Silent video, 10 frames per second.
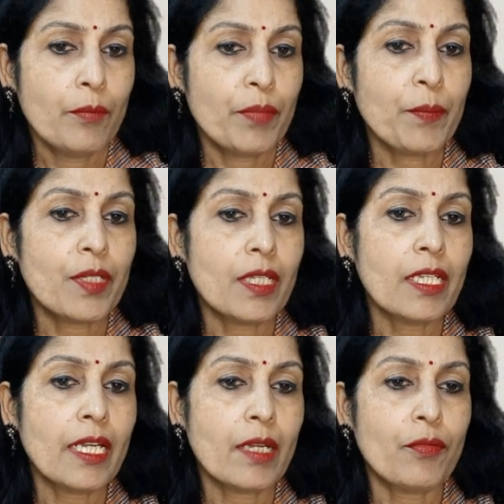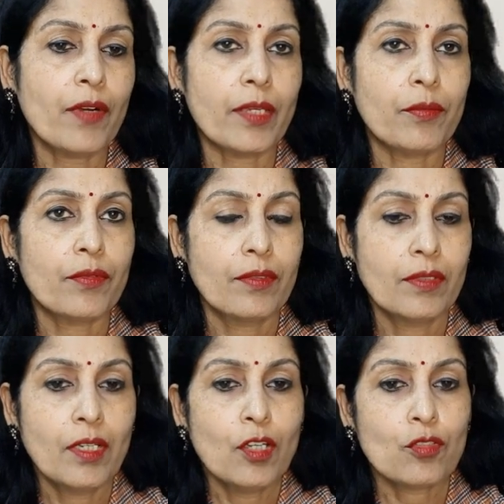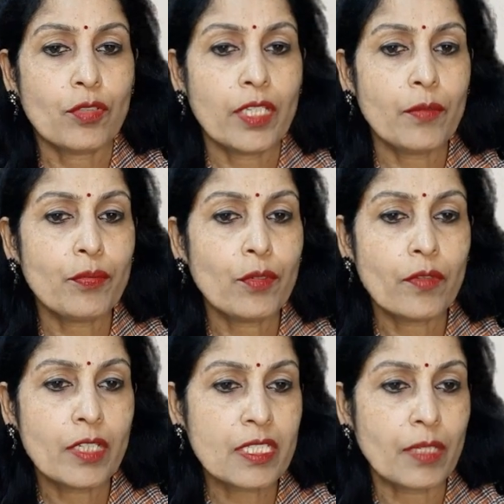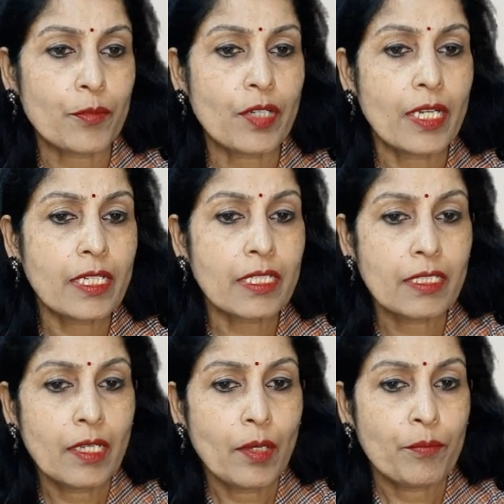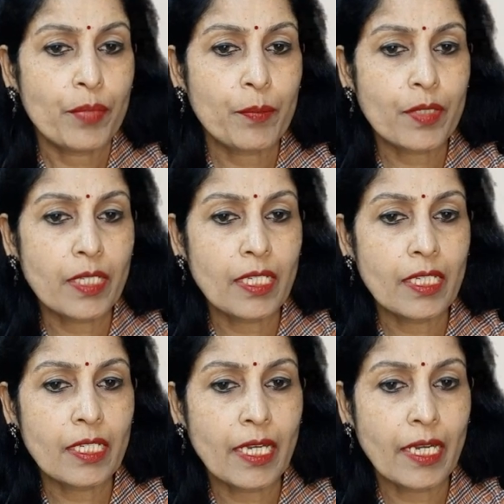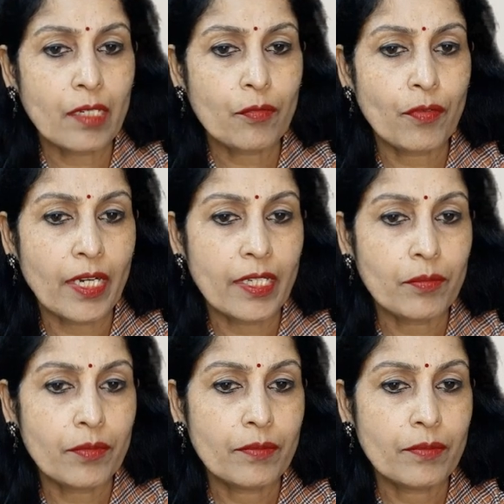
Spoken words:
15 and 5. So if we will subtract 15 and 5,